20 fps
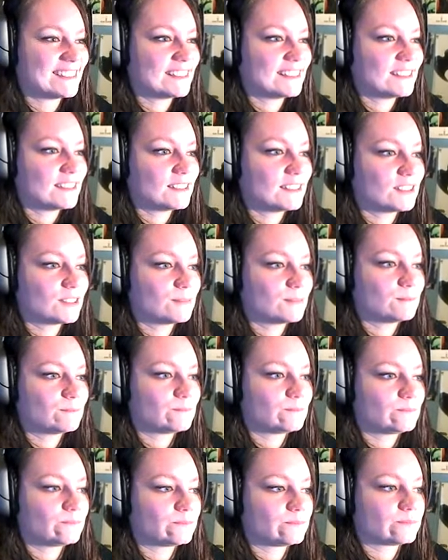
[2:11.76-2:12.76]

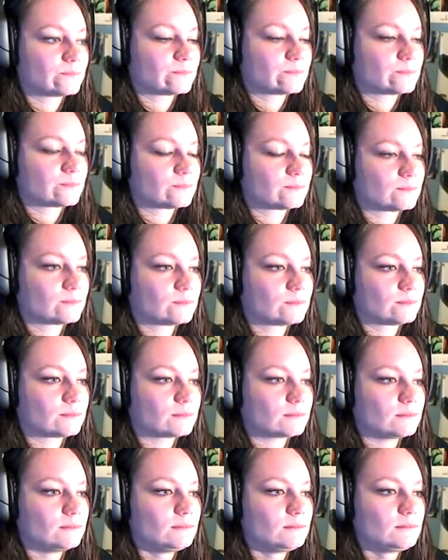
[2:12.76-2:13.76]

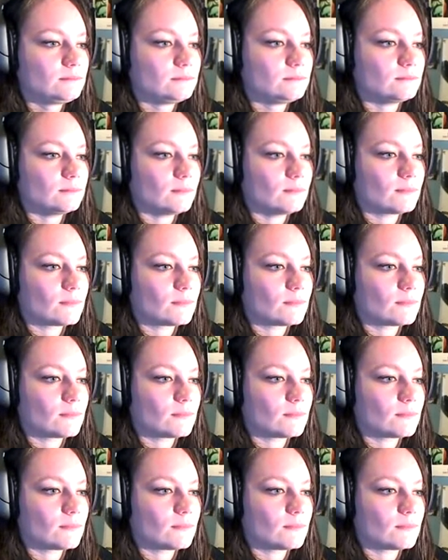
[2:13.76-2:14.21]
(silence)